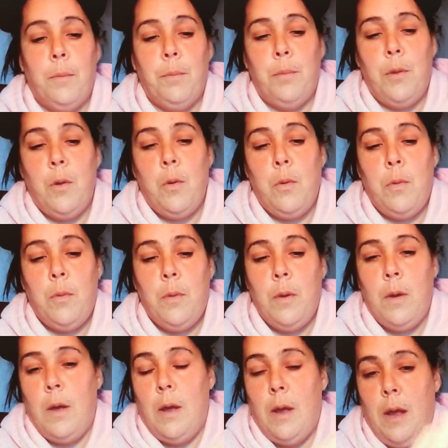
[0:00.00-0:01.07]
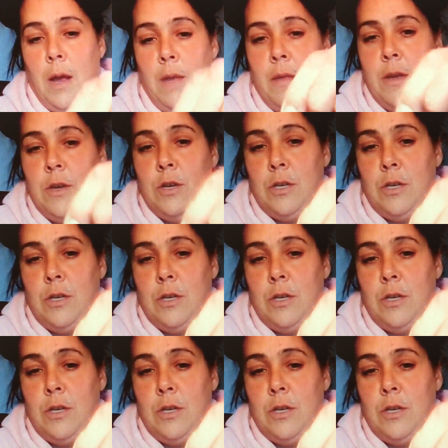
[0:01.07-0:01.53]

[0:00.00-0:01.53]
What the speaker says: Blow, and then